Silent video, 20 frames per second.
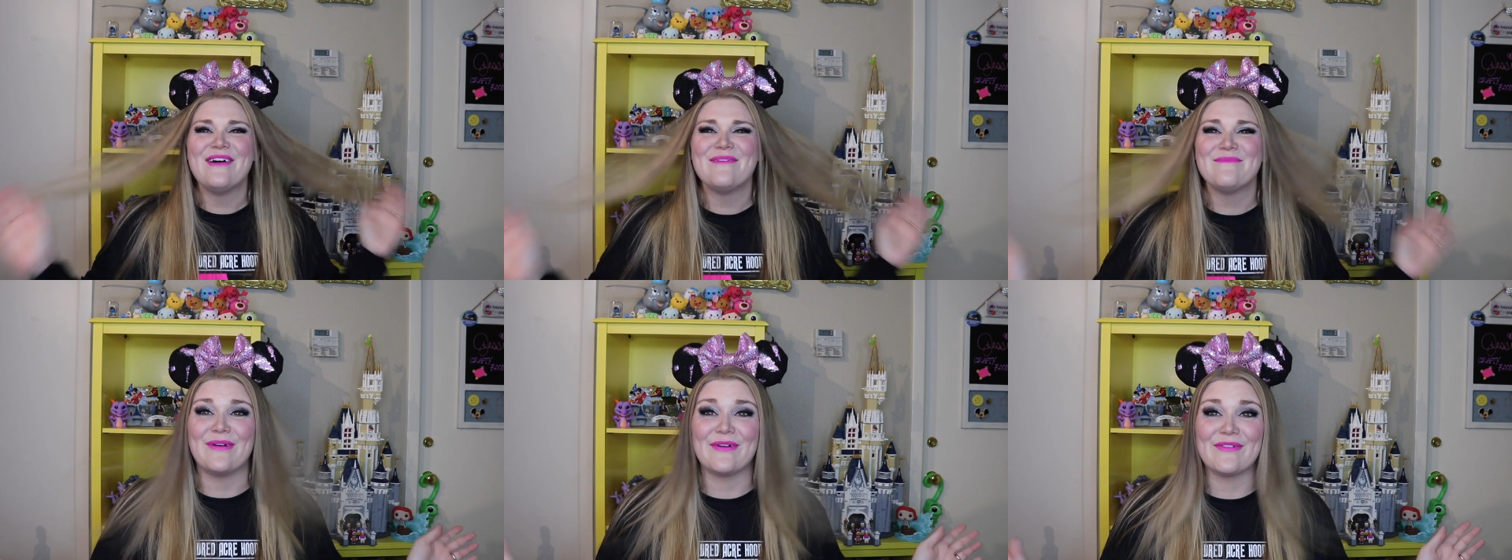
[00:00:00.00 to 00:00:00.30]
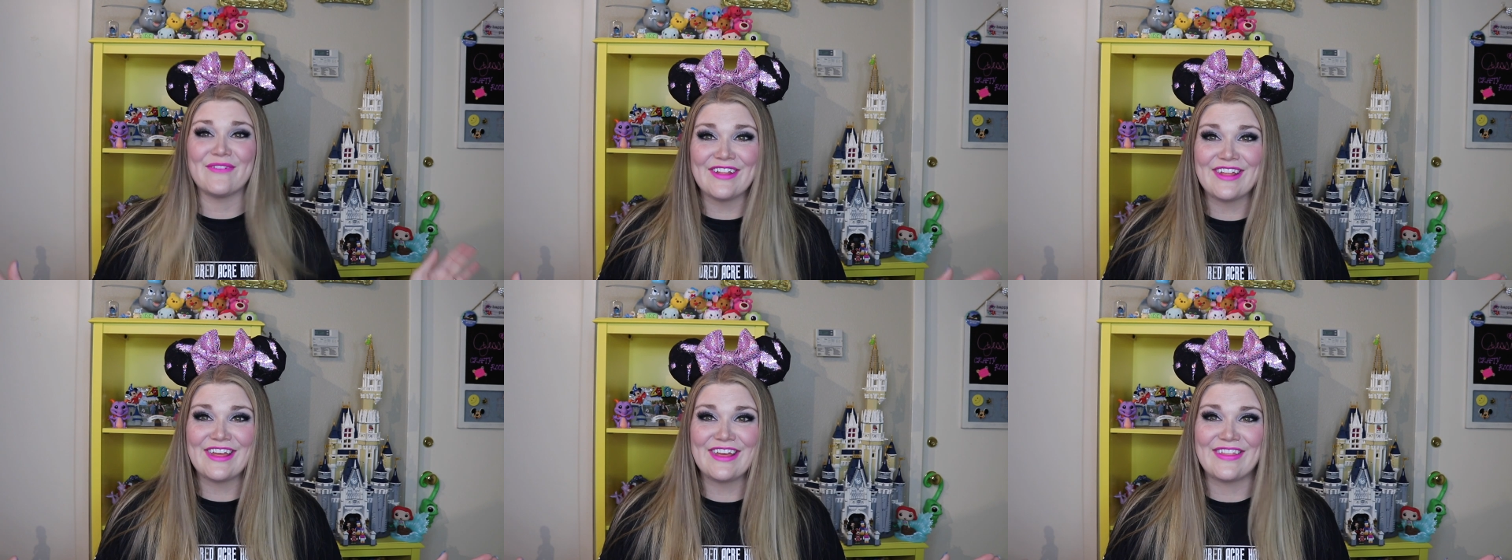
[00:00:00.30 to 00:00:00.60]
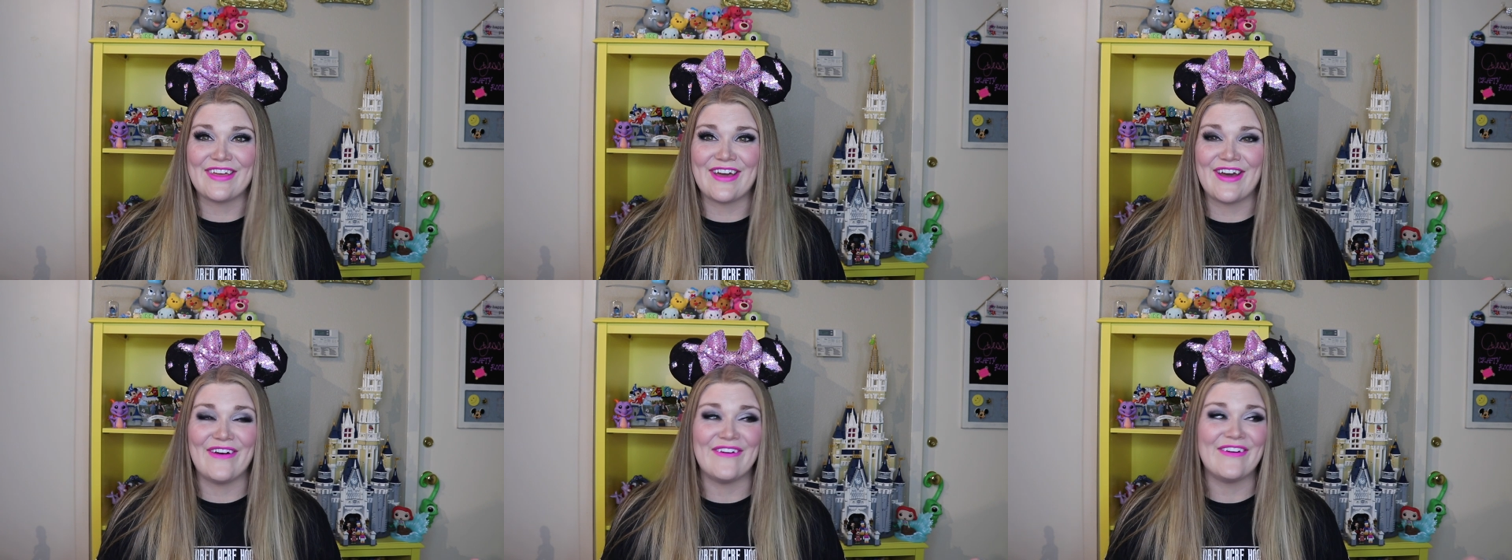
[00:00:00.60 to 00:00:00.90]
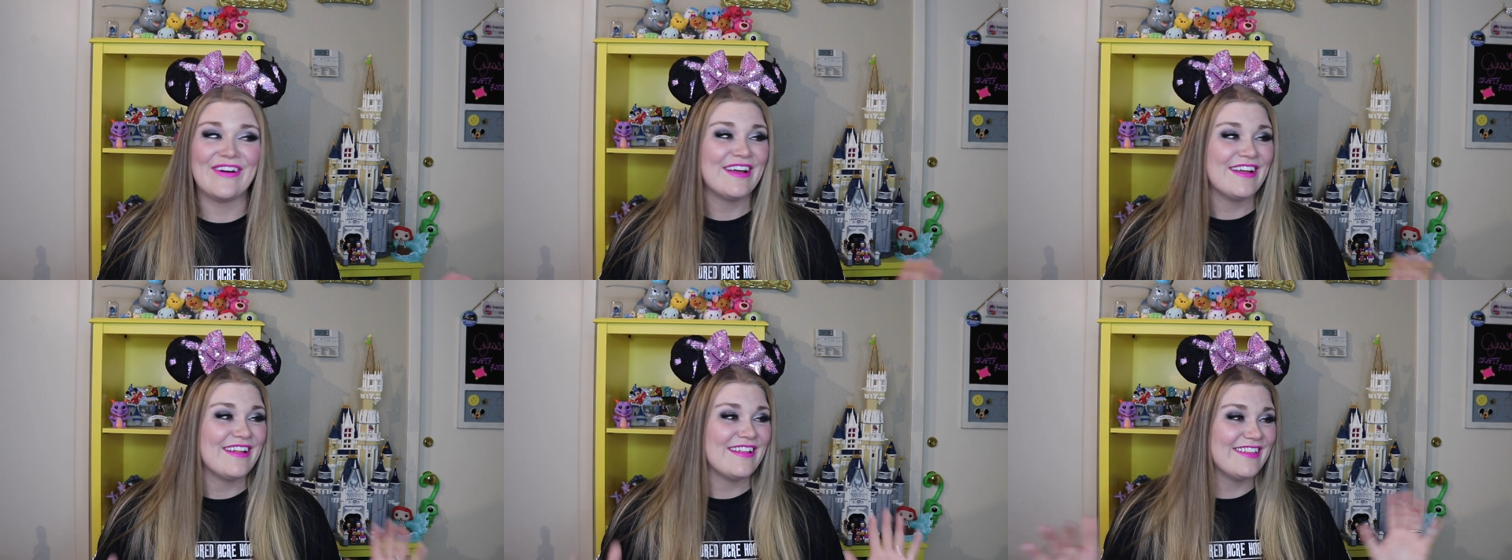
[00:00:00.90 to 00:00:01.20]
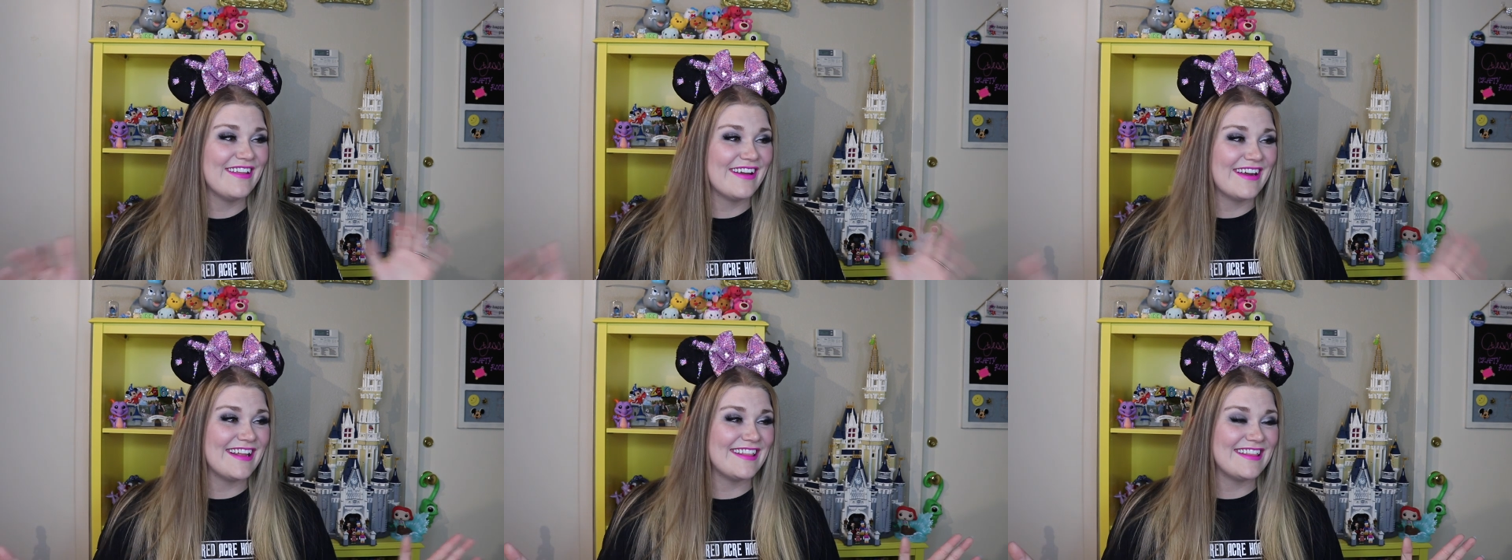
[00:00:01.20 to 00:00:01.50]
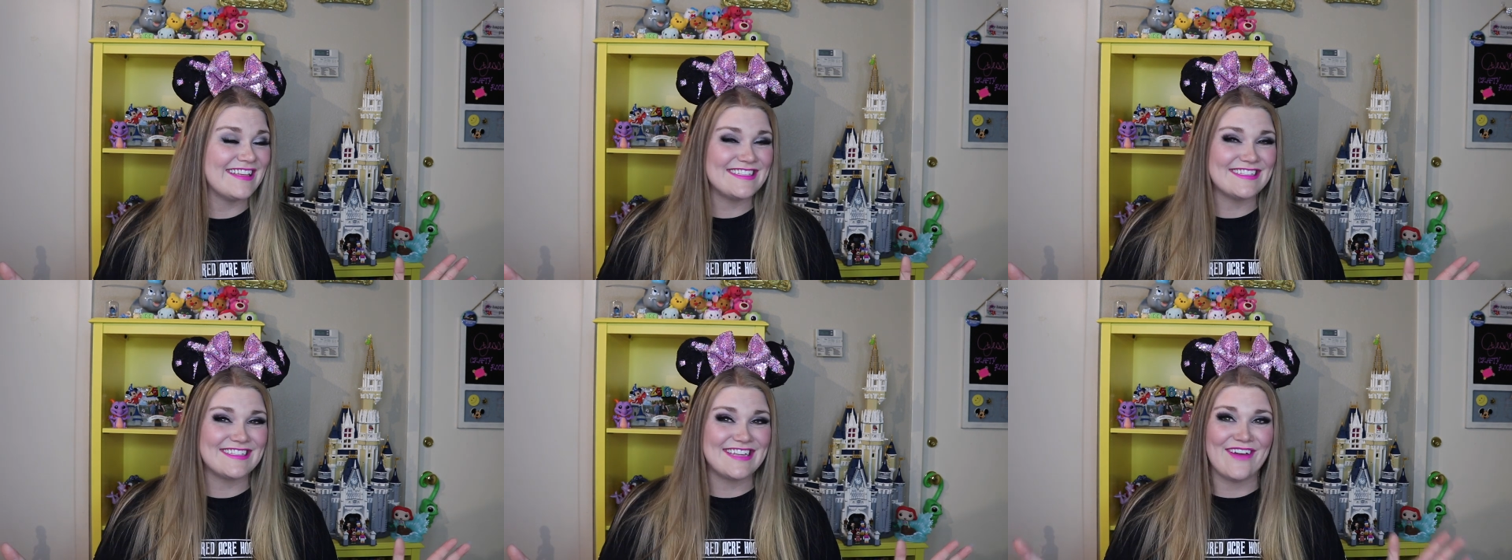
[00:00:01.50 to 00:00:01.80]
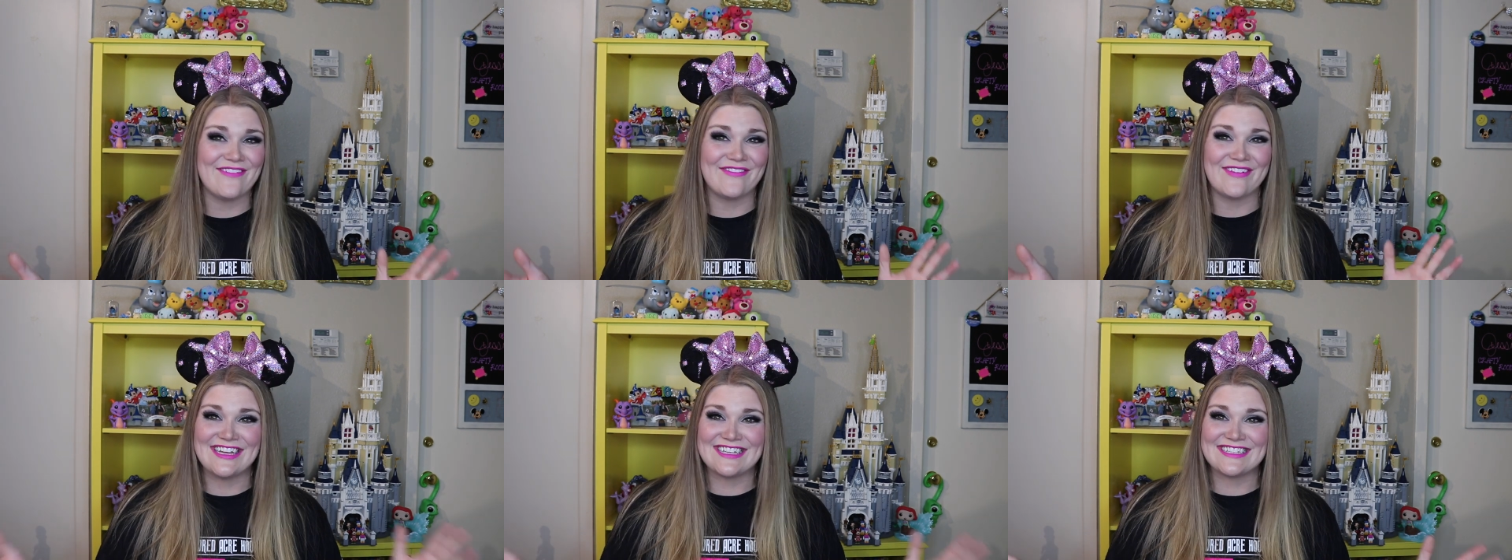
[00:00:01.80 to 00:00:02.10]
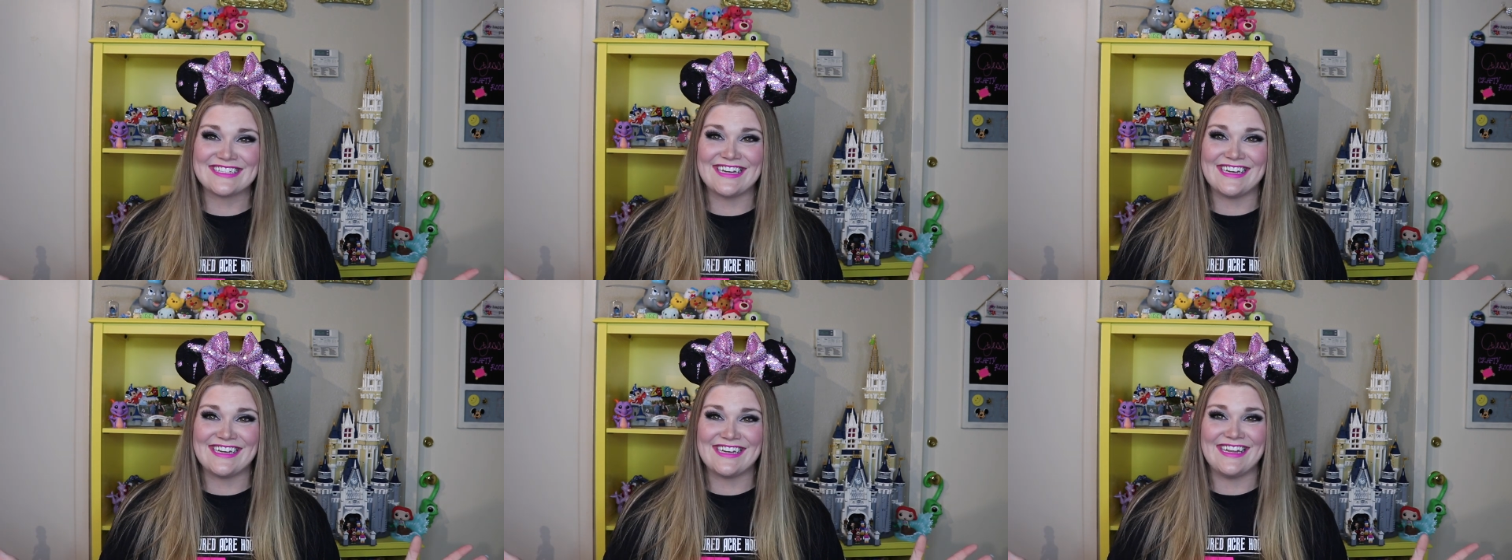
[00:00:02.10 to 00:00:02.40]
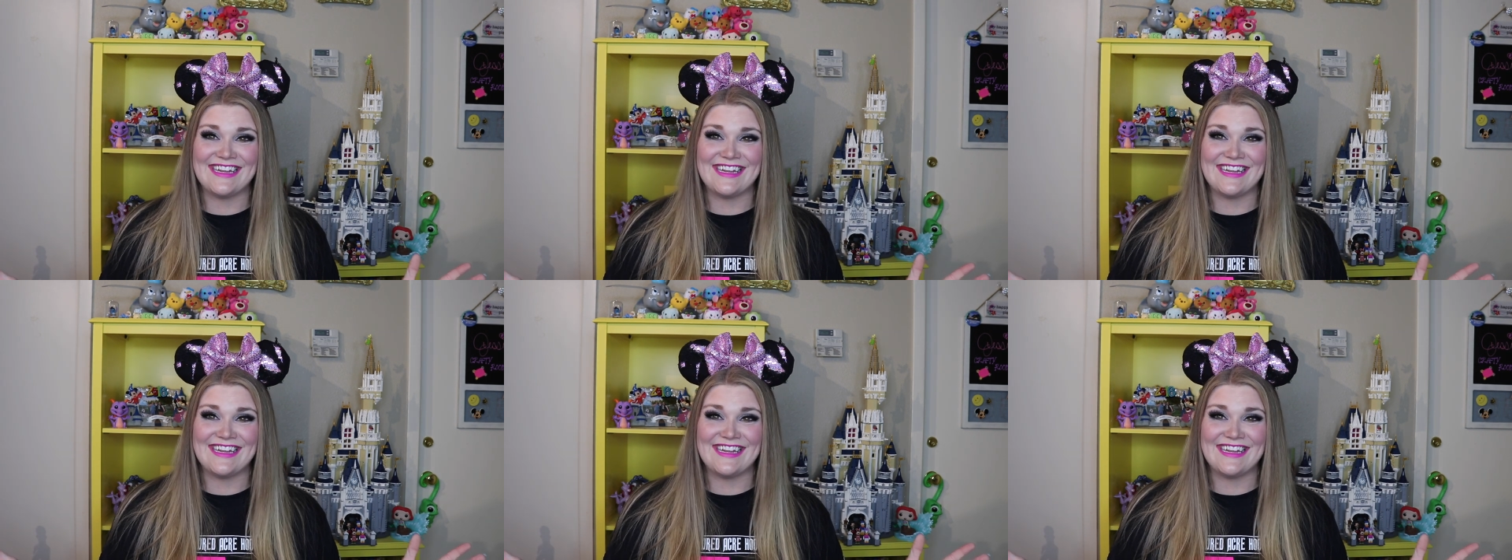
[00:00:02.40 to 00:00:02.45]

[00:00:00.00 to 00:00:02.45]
But really though, Look at This Stuff, Isn't It